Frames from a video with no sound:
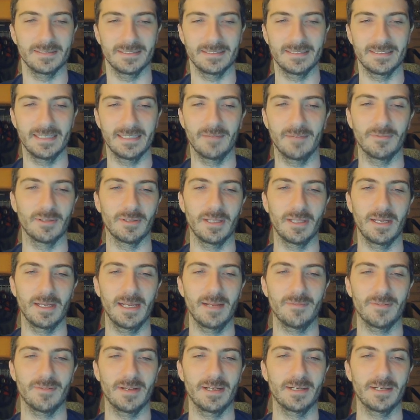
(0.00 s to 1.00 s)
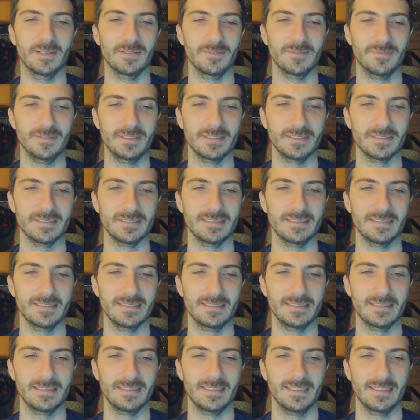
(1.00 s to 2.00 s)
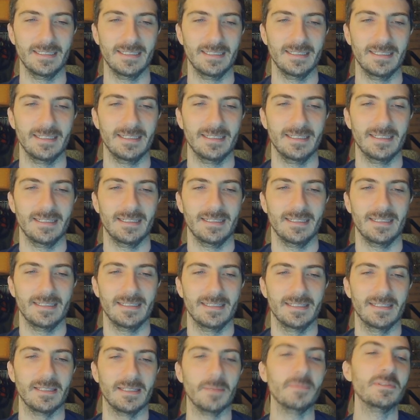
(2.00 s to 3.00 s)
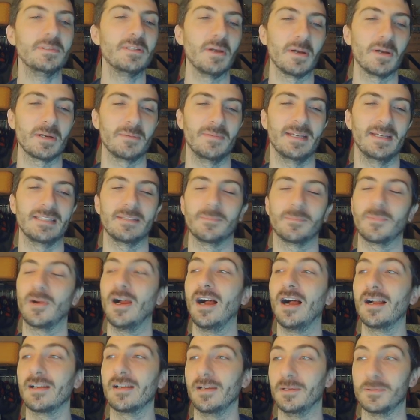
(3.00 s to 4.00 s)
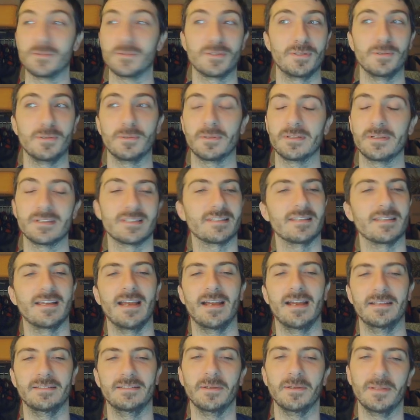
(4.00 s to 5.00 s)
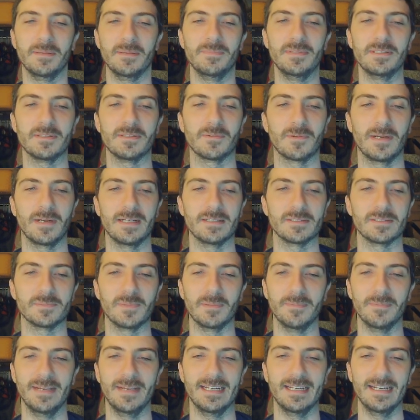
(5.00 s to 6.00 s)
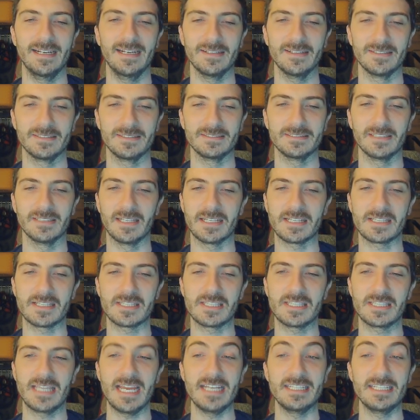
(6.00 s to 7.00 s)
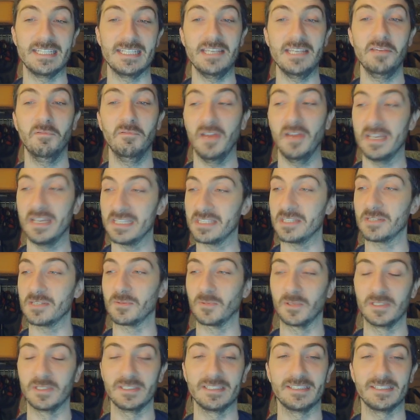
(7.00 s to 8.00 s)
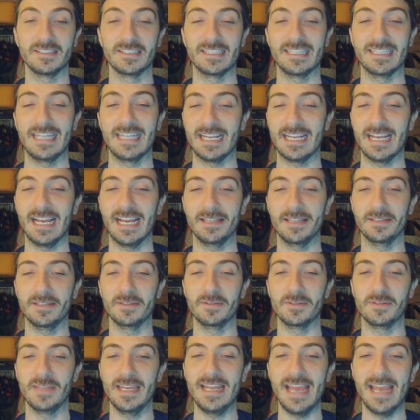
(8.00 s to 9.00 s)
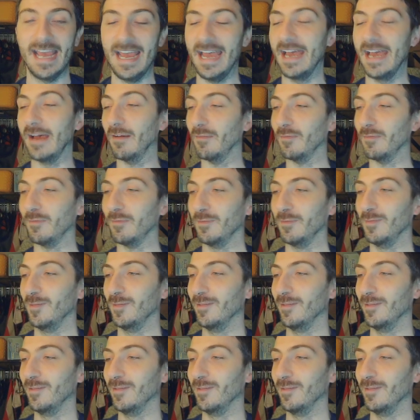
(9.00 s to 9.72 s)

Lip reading: L field. Let me talk about the Broncos too, because I know they beat the Raiders, but man, that defense is really good, and they have